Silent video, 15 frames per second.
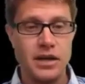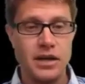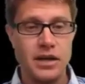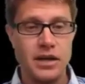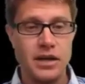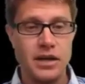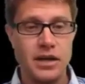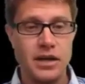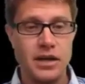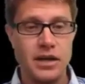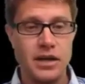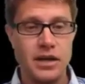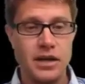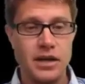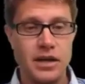oscillating
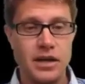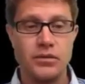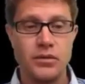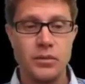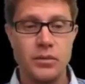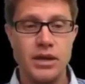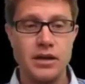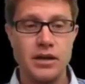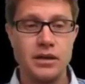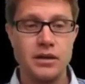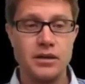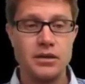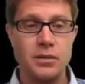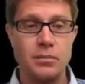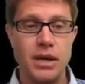spring to move from
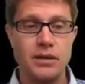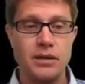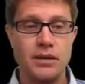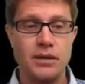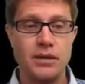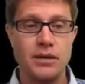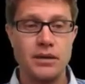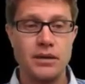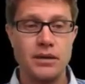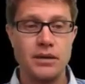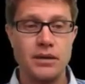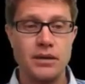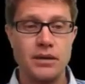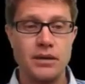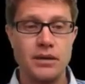here to bounce up and
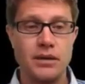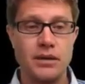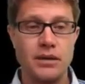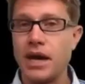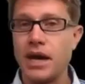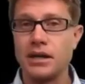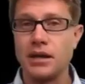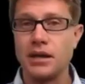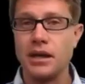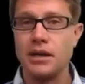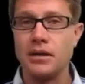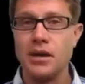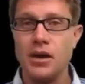then to bounce back again.